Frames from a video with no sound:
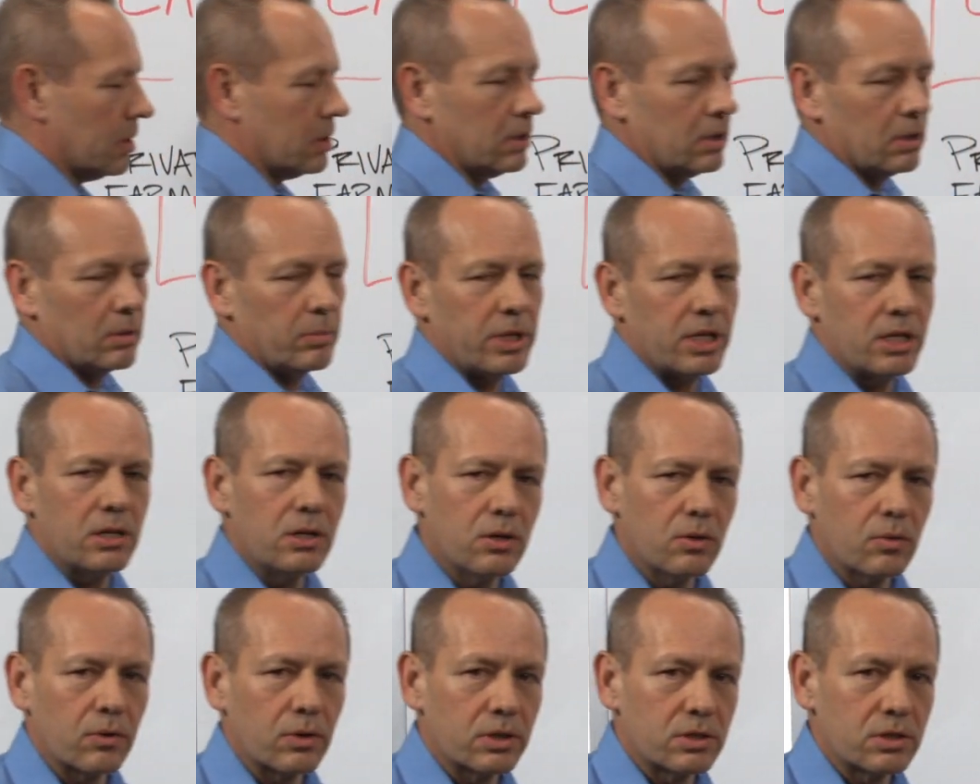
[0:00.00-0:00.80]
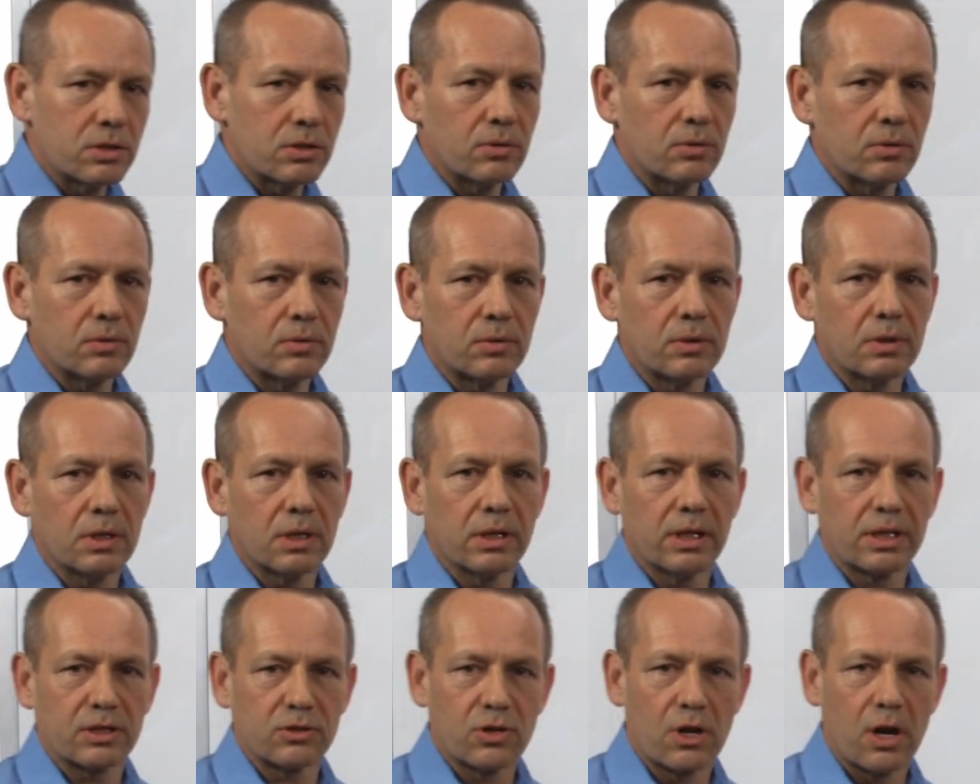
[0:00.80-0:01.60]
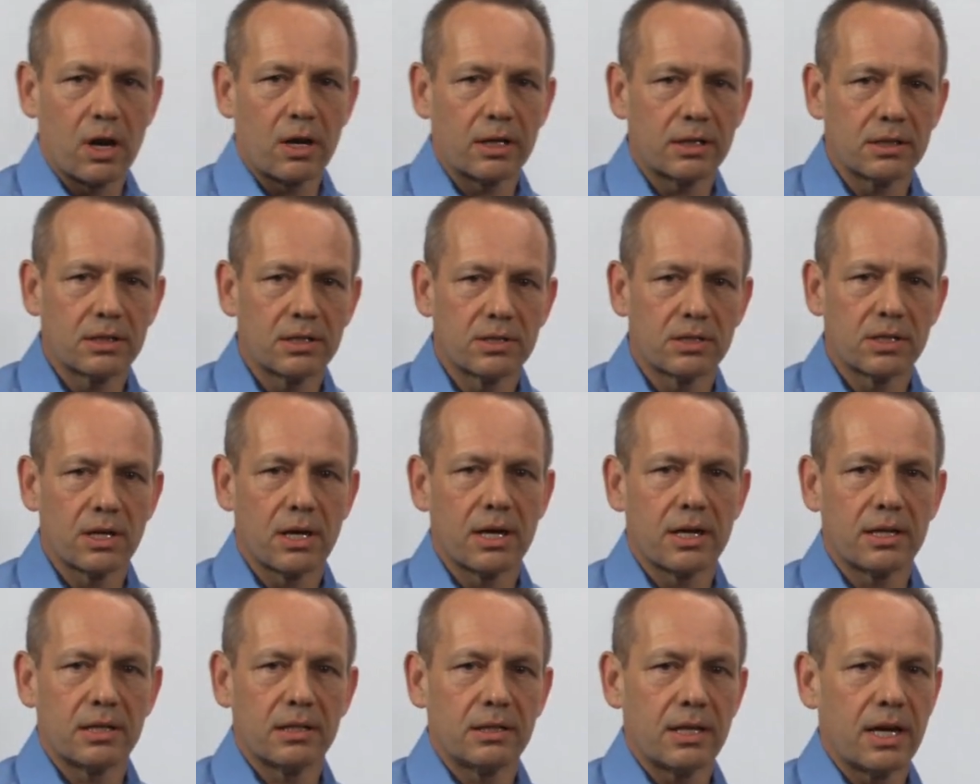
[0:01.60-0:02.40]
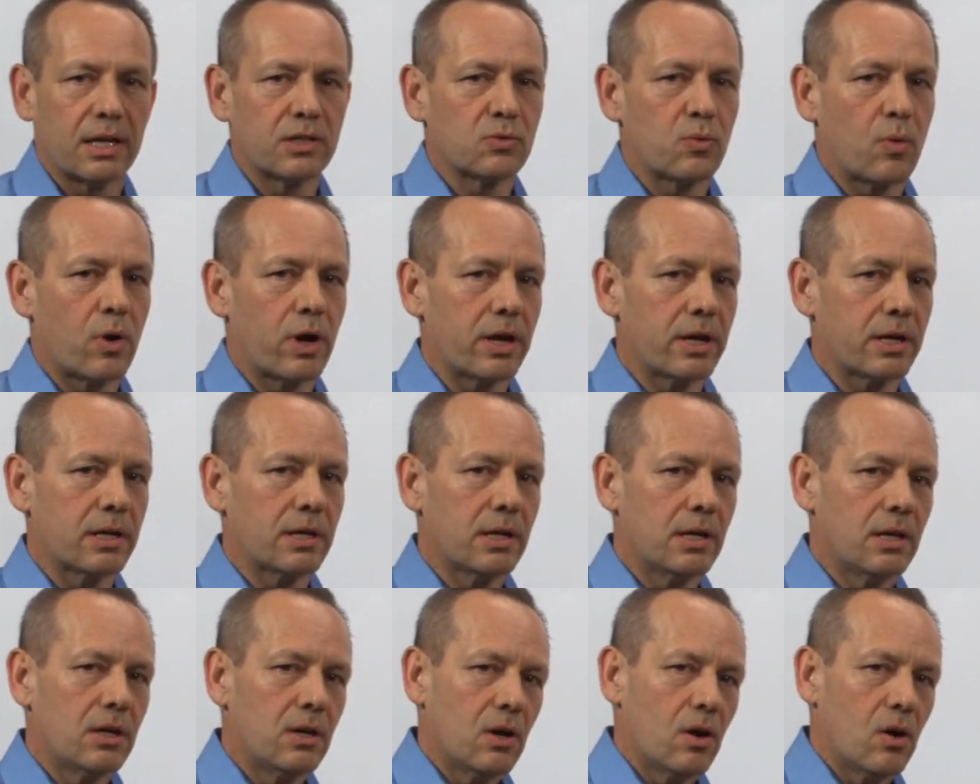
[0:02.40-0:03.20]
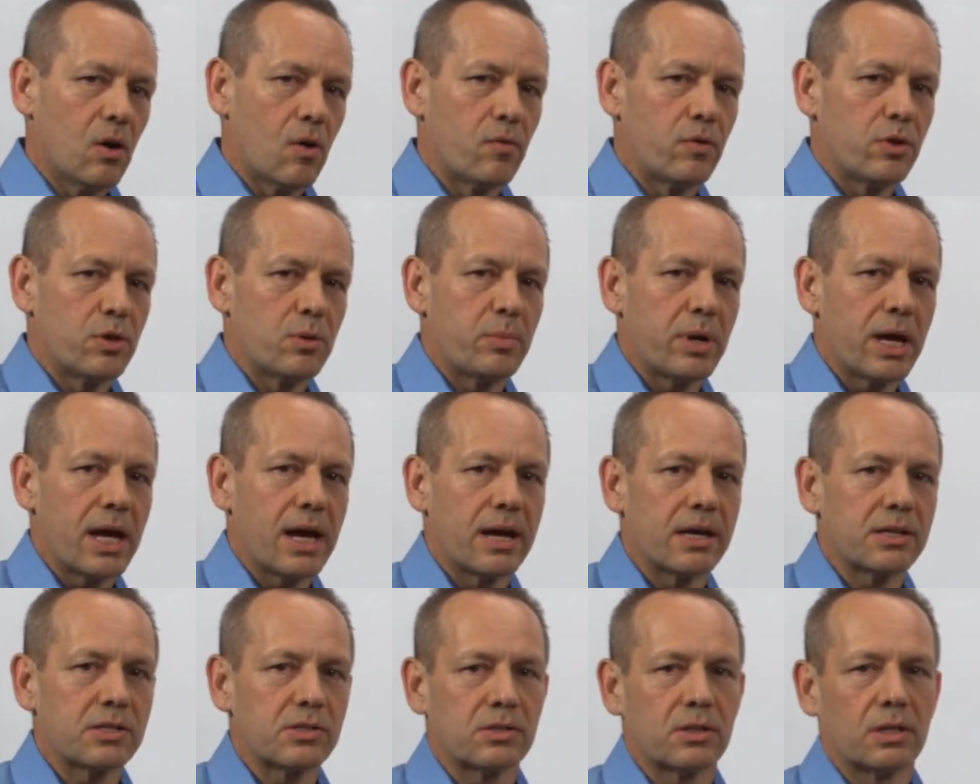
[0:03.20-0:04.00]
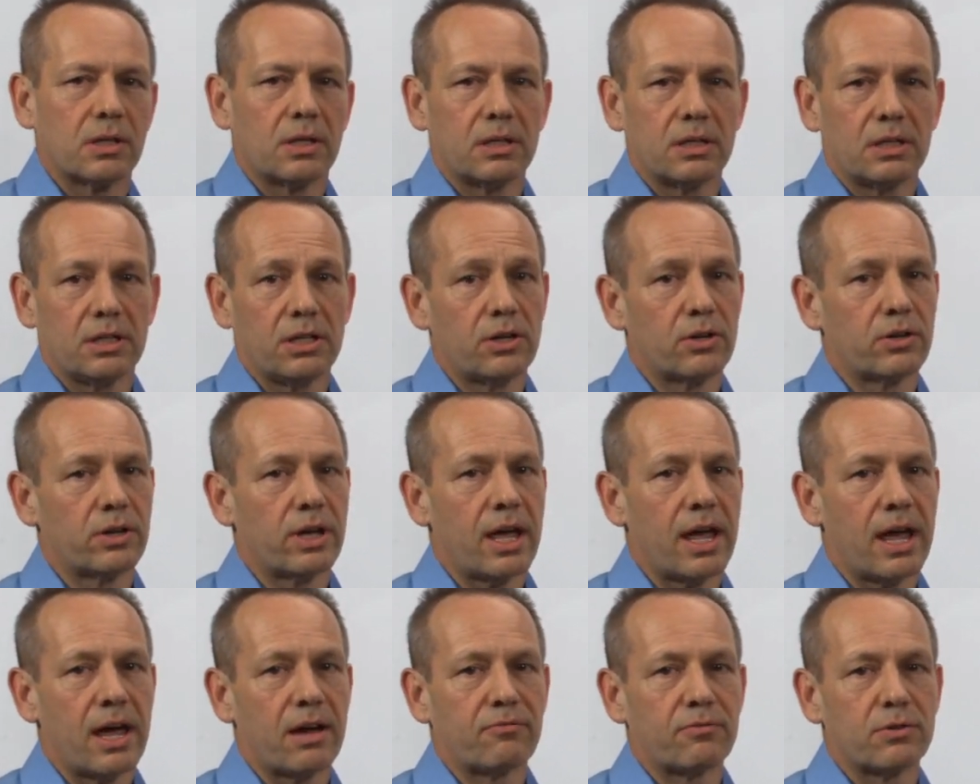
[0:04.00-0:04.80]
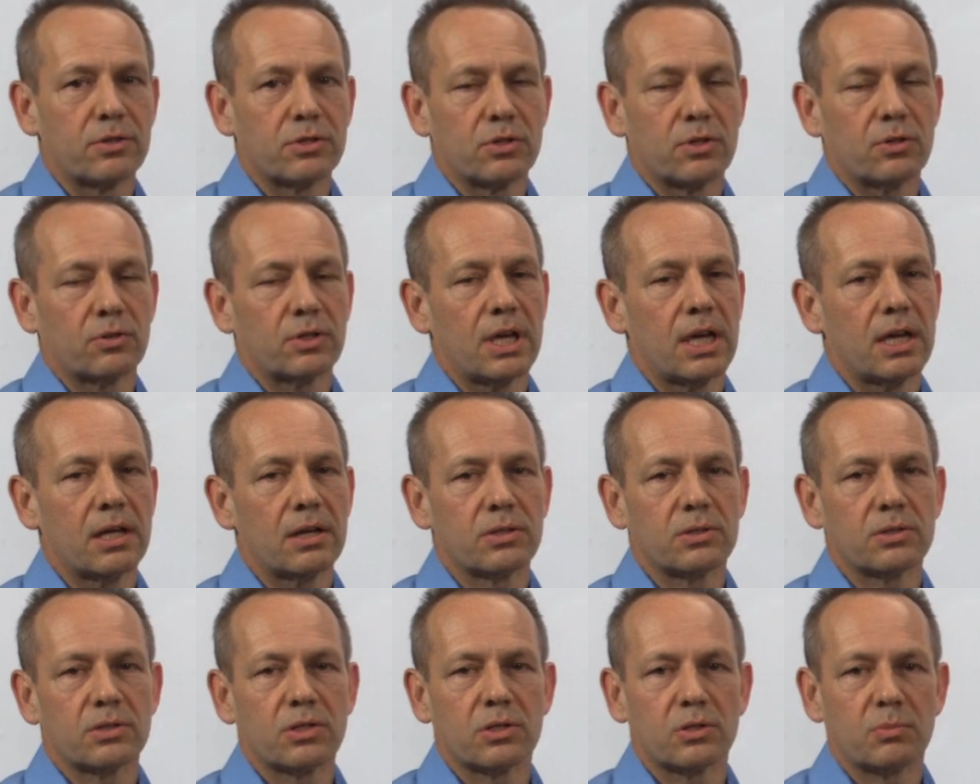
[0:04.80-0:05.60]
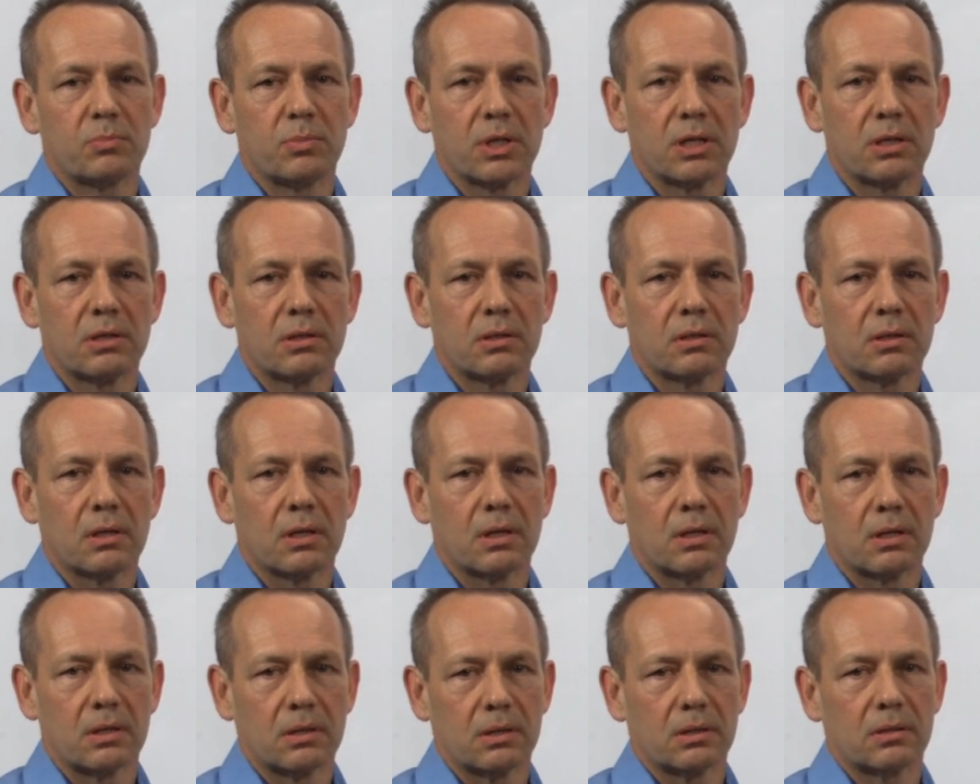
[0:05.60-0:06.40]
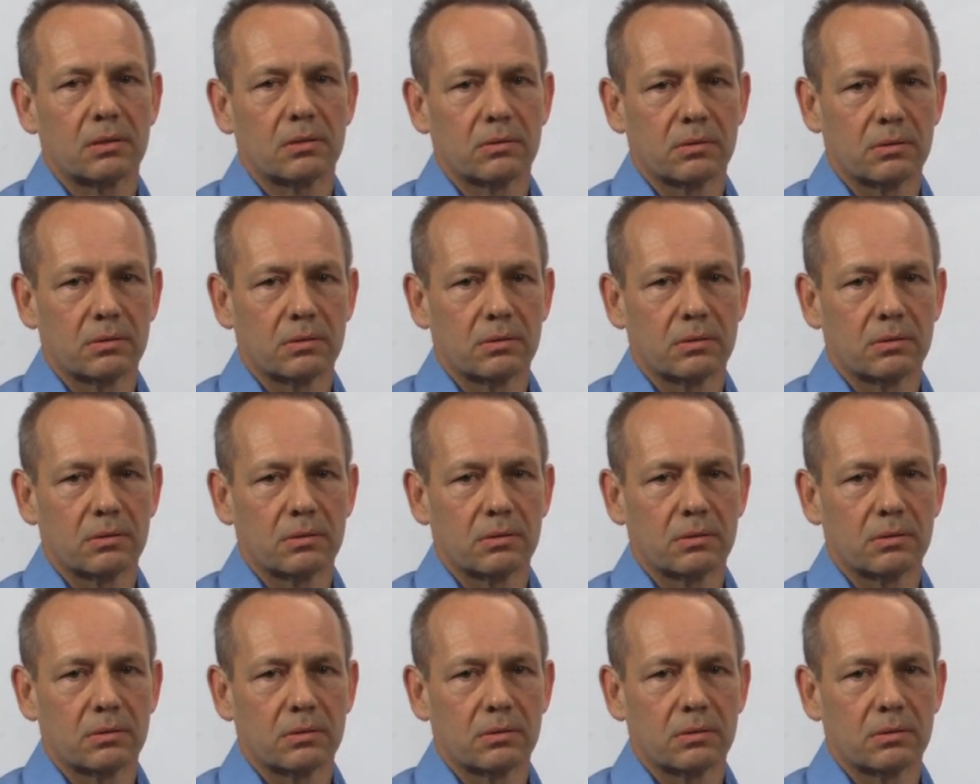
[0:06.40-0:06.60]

a little bit newer to electronic design, and that's why over the past uh, year and a half or so, Cadence has been uh,